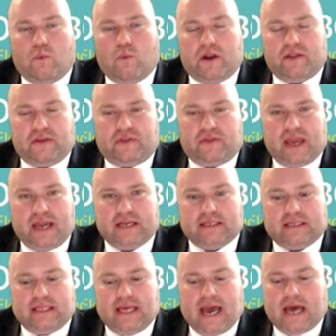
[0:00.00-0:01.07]
one of the
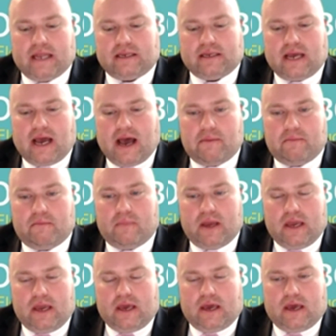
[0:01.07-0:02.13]
things that
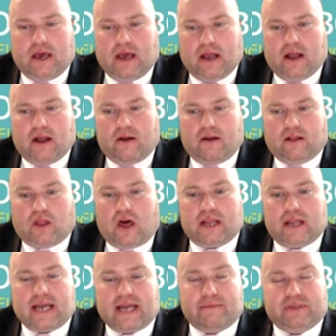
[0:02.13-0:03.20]
a
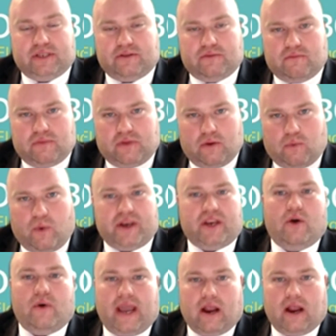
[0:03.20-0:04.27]
lot of times the
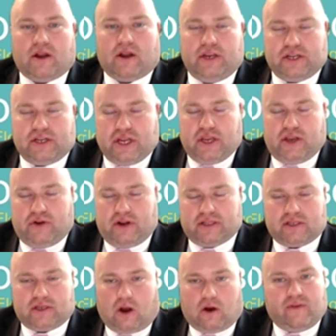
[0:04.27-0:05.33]
window air conditioning
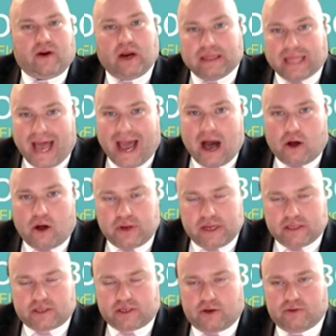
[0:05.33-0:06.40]
units are very
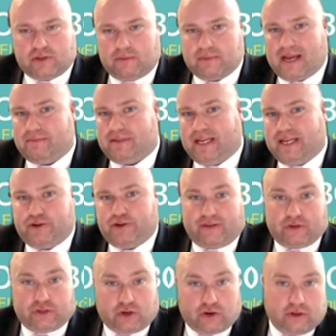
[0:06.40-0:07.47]
loud, and so sometimes teachers
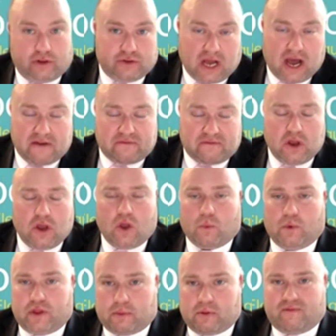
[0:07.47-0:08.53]
have to turn those off
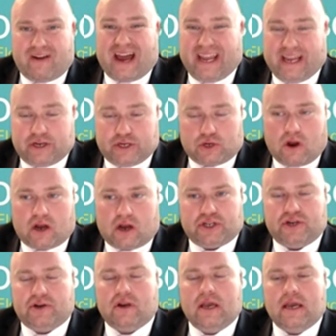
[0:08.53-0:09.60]
when they're providing
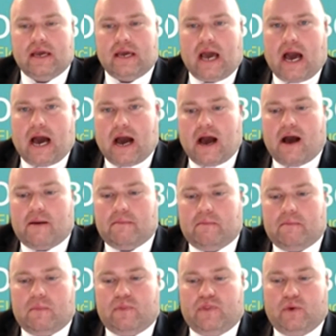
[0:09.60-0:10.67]
instruction.
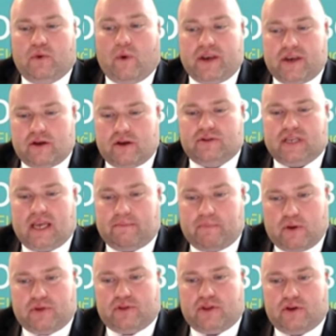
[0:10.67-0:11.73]
The windows at
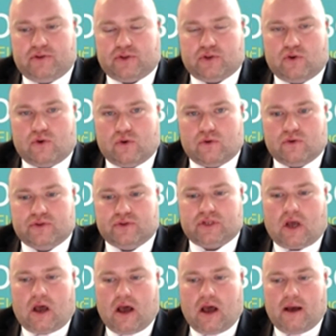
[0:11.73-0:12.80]
both of those
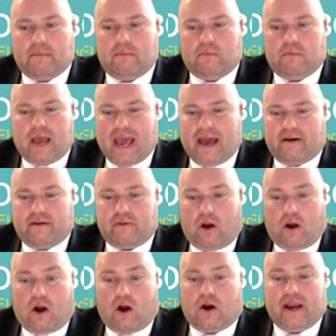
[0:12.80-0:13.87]
schools
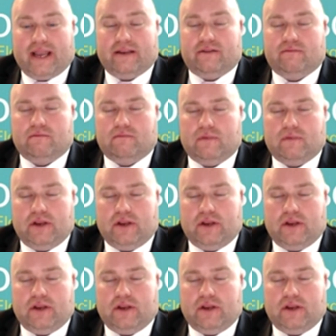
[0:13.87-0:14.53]
are in